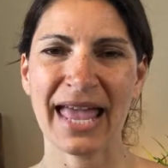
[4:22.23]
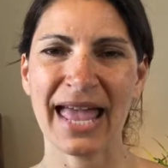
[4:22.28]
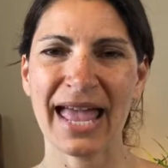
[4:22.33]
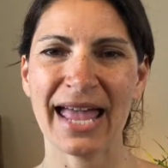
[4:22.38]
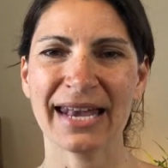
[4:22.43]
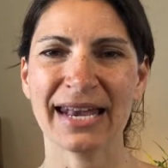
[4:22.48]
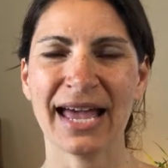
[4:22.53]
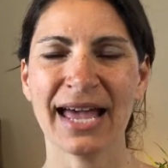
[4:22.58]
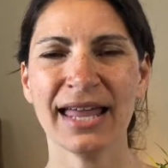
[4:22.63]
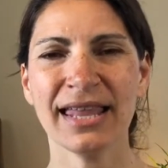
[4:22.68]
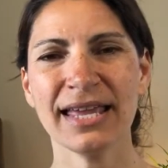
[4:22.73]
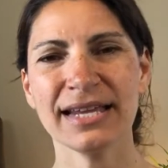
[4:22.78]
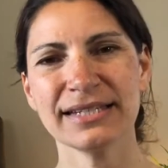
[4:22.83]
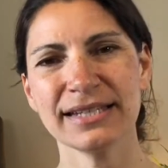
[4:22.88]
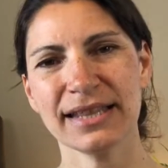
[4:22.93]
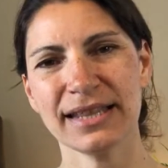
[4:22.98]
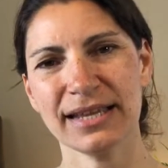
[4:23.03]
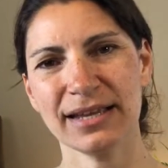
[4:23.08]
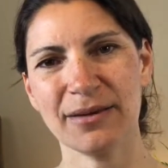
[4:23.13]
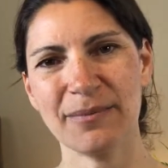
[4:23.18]
And I like to
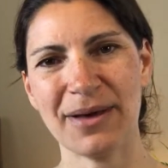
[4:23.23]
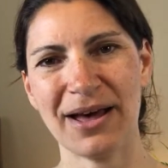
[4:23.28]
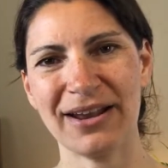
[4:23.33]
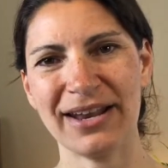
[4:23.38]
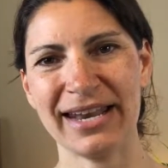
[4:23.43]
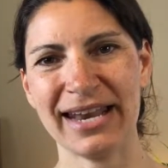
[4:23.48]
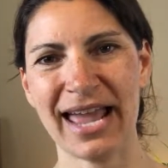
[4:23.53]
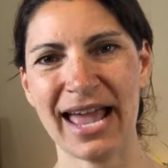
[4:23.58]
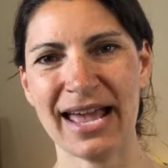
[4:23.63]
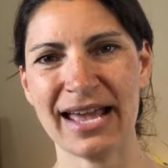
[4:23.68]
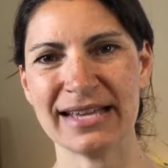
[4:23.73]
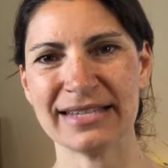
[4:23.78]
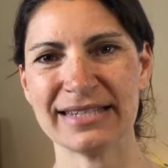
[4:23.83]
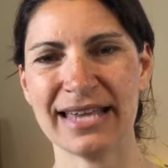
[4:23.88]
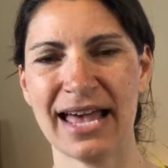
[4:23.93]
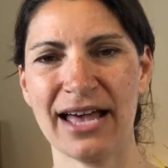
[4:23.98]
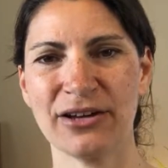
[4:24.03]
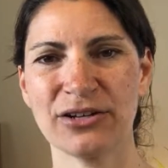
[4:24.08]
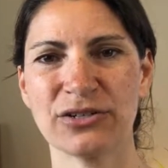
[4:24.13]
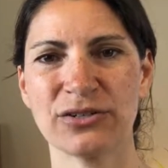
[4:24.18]
think about it as
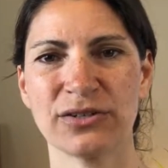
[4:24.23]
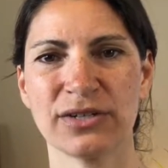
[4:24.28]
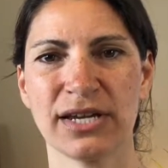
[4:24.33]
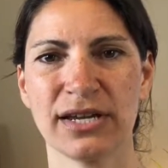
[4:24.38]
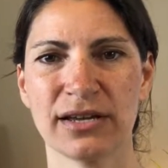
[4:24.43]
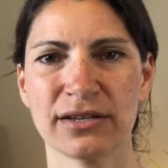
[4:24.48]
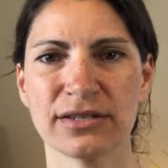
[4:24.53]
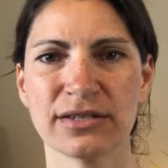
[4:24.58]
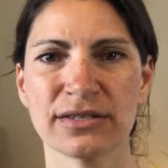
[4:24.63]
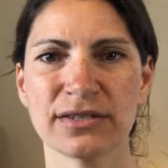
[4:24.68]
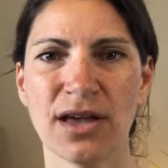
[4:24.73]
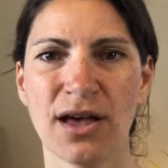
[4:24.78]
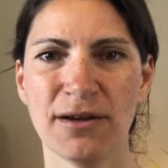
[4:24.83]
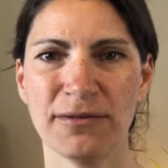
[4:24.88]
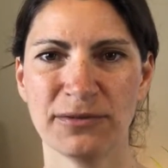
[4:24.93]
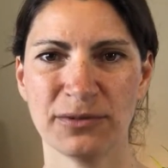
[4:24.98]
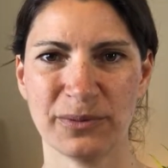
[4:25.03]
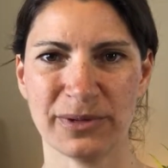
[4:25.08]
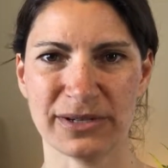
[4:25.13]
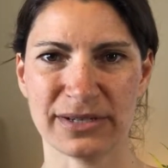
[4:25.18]
actually a
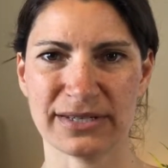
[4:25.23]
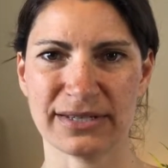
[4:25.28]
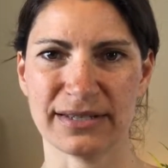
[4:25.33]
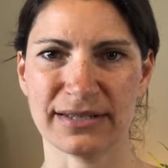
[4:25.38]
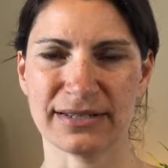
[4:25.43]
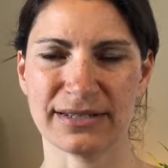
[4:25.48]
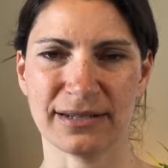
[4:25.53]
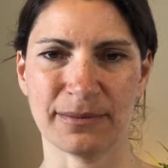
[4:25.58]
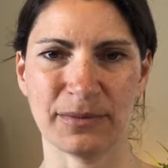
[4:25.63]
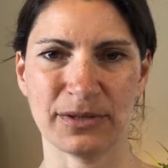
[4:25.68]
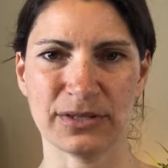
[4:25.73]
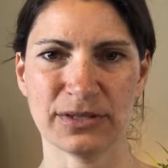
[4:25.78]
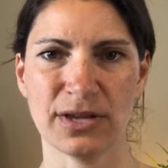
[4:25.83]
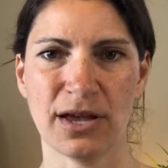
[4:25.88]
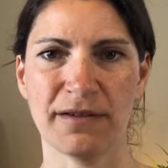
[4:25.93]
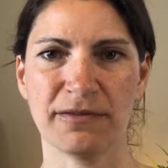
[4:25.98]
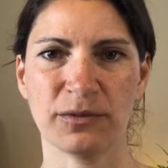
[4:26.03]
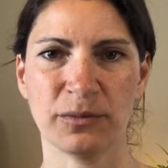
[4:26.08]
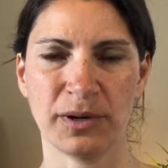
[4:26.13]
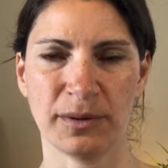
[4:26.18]
software system, a
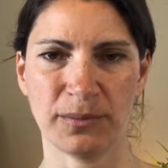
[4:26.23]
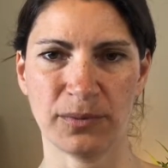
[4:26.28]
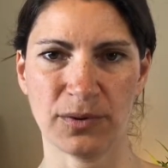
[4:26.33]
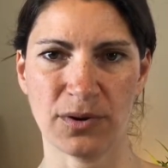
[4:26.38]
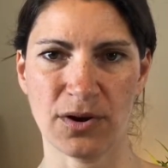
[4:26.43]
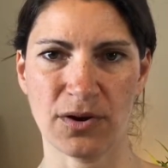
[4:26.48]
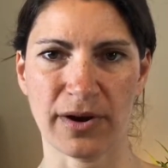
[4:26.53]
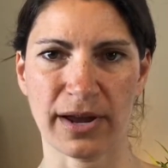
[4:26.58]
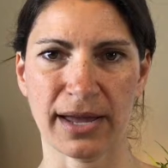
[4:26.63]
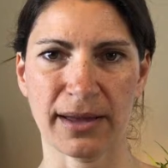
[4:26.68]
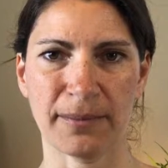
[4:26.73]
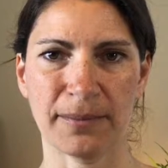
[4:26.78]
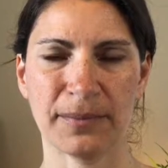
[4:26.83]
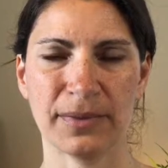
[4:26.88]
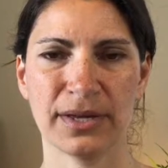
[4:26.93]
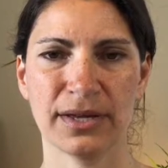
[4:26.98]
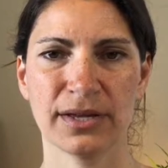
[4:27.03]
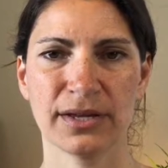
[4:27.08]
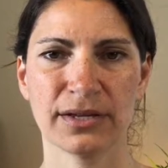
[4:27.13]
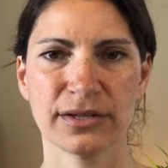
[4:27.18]
software program.
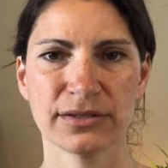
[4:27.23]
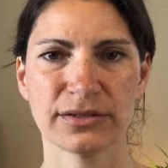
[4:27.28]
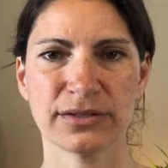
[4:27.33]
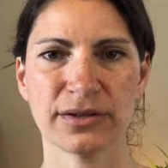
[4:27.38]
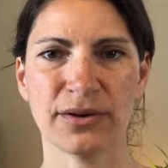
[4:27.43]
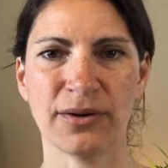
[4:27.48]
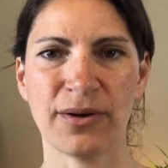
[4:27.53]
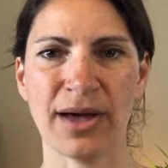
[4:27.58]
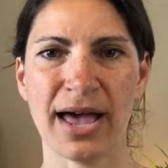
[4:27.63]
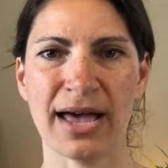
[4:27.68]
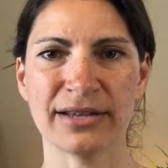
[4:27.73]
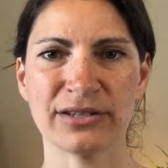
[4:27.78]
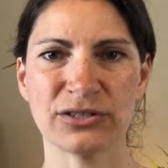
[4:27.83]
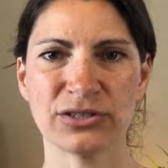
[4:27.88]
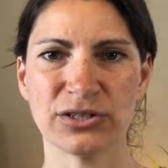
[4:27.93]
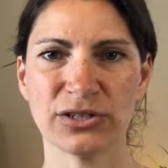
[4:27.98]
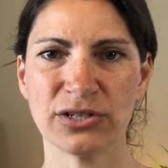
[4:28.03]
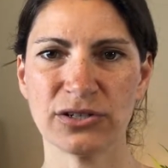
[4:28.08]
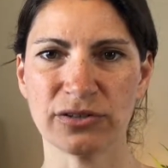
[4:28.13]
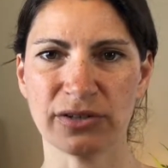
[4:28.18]
So as
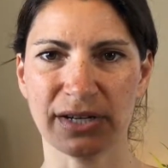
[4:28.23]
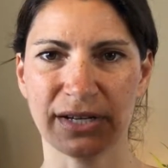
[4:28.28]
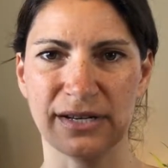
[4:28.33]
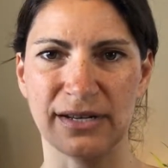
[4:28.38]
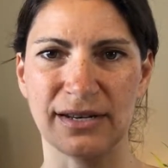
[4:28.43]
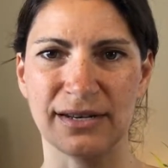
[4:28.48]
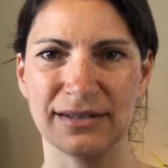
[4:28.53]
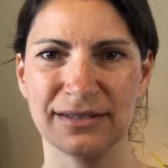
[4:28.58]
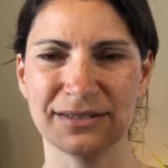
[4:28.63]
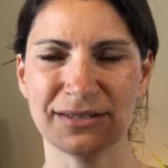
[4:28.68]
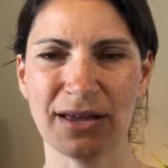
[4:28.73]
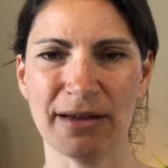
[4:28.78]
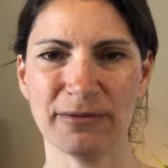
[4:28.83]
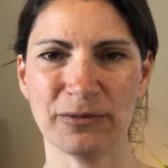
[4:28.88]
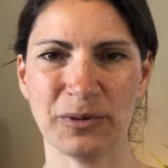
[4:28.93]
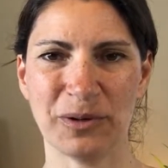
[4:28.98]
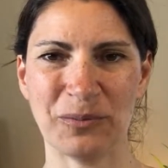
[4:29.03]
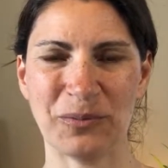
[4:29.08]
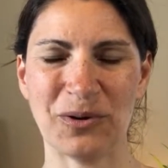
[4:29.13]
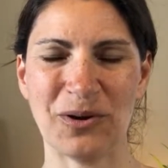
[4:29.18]
children,
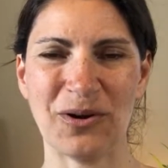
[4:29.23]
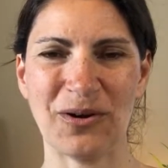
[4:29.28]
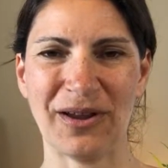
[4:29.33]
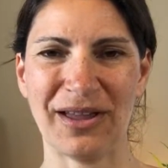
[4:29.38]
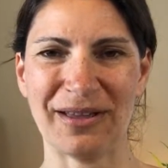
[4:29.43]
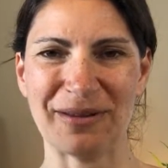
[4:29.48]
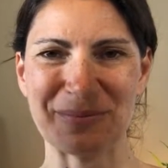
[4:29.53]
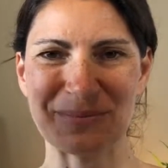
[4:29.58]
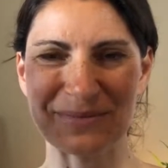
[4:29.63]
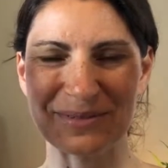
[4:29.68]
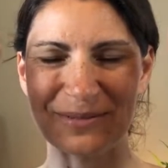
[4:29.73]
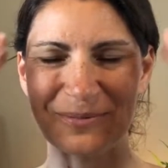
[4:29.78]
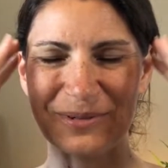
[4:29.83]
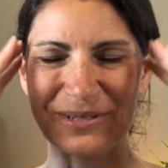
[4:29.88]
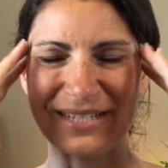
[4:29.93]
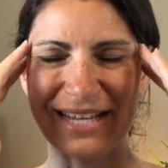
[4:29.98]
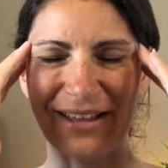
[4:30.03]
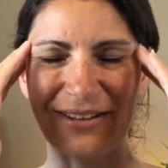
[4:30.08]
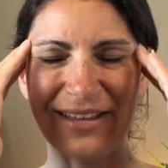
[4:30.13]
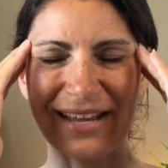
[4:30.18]
software programs were
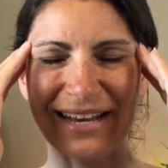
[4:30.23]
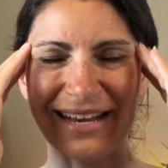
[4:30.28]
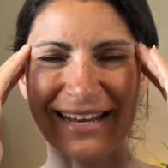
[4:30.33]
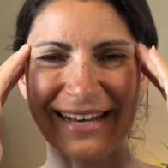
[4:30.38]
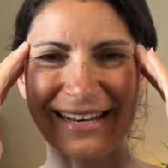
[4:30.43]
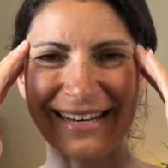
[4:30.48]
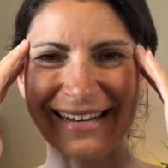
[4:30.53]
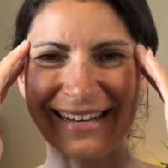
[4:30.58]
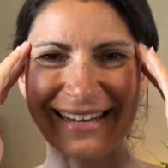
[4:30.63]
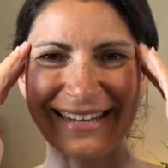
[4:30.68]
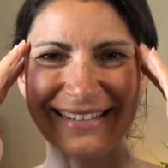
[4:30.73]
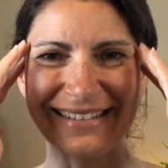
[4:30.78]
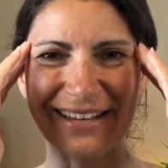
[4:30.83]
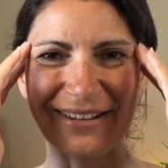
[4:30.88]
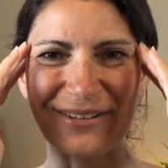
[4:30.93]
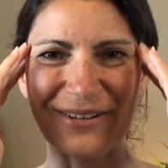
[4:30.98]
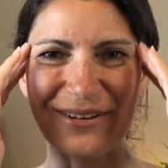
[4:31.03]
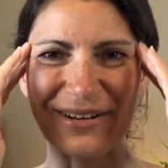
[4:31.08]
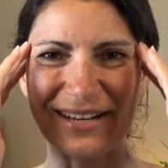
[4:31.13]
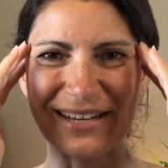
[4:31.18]

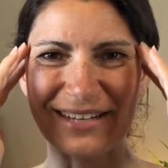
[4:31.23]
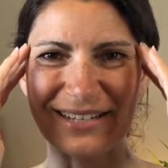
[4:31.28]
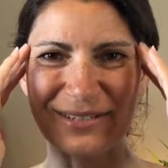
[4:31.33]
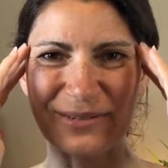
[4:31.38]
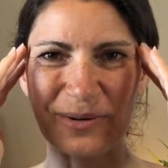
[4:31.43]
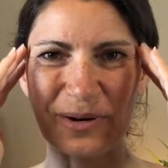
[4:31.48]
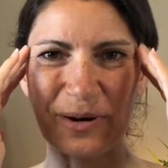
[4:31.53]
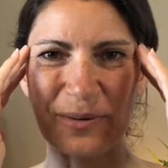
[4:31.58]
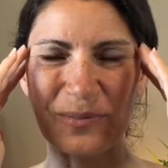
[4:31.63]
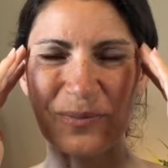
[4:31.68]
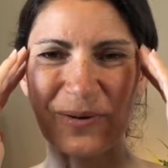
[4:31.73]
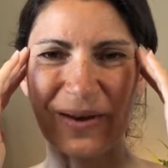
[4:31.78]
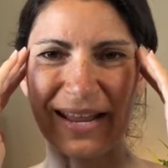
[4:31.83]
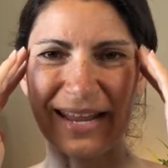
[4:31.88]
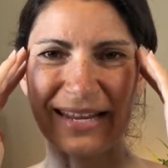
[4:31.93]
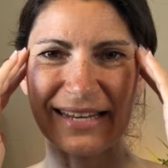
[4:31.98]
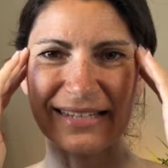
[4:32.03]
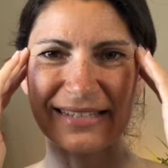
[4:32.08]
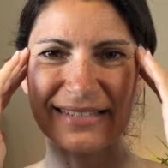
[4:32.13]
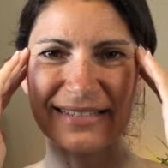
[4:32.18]
downloaded into our
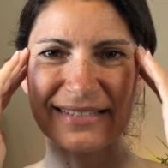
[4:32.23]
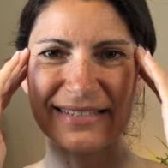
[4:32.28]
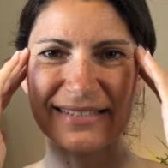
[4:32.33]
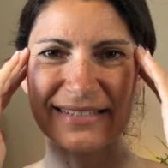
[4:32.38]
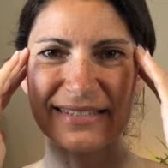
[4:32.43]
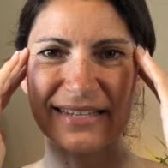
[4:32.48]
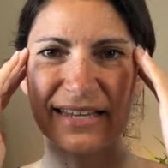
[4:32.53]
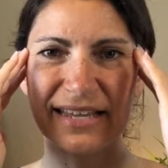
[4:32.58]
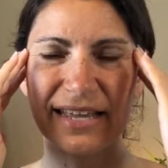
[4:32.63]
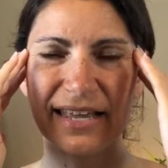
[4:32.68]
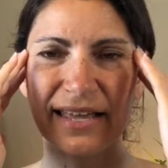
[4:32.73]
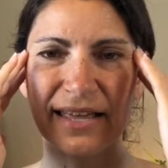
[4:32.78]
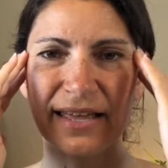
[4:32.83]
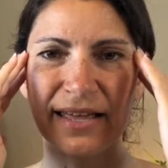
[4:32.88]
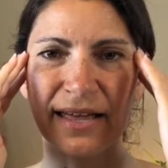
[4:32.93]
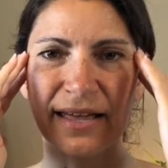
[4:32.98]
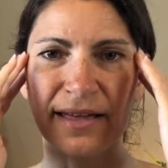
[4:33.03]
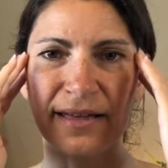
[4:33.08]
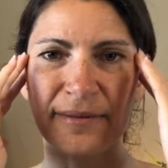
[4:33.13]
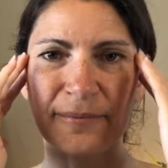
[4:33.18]
brains,
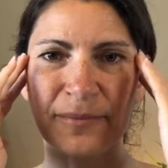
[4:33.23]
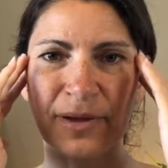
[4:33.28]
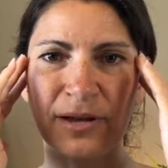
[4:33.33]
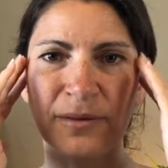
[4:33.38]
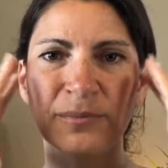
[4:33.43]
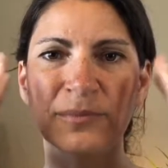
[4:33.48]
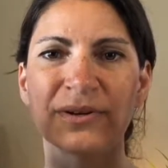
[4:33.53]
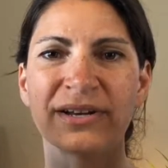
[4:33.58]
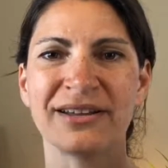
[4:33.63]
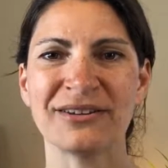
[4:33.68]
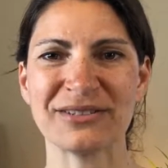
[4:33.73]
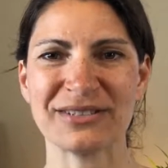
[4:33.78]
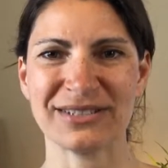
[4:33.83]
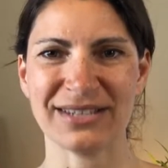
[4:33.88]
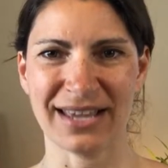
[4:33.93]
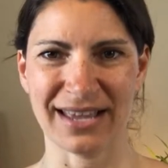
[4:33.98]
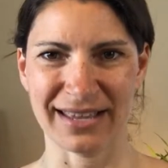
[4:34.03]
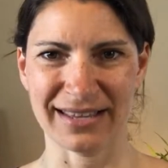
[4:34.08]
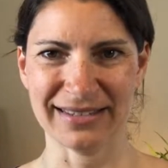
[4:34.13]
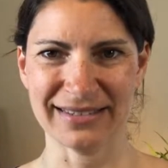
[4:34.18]
unbeknownst
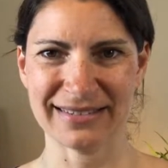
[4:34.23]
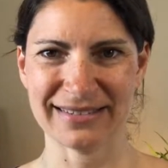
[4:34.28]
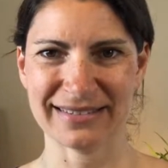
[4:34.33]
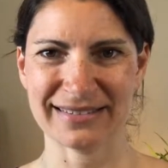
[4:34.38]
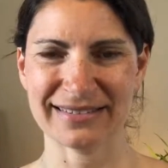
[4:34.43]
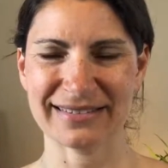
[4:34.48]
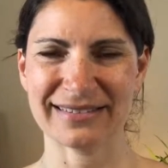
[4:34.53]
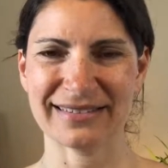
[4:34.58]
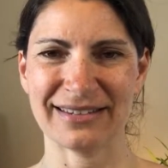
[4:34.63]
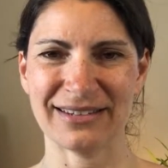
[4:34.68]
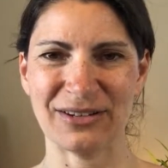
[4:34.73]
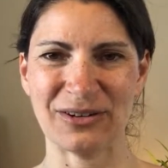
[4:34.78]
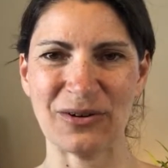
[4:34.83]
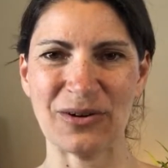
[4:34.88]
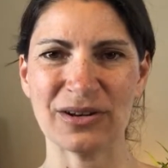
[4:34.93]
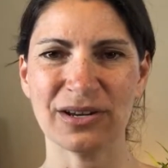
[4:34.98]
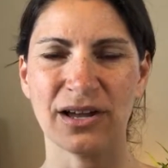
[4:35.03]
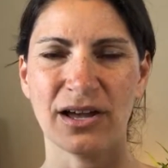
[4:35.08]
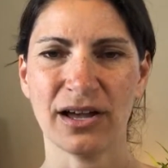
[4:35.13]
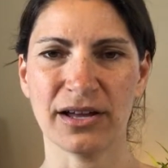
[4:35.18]
to us,
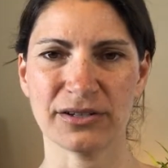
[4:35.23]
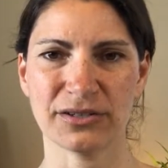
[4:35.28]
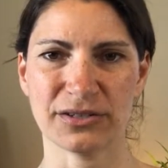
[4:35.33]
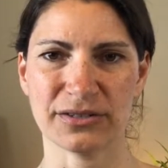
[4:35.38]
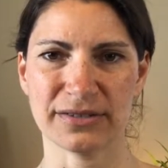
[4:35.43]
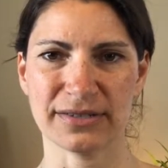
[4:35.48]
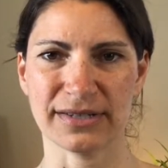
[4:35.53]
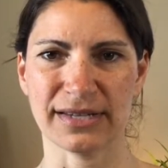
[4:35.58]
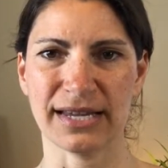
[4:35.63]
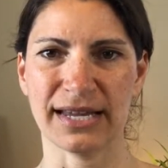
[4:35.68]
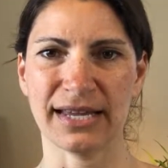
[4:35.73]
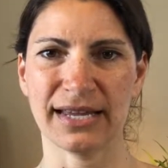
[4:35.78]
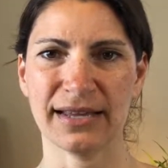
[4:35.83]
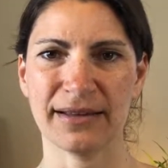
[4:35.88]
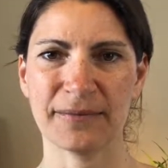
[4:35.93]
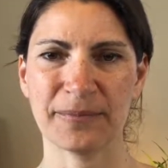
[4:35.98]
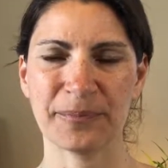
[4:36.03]
unconsciously.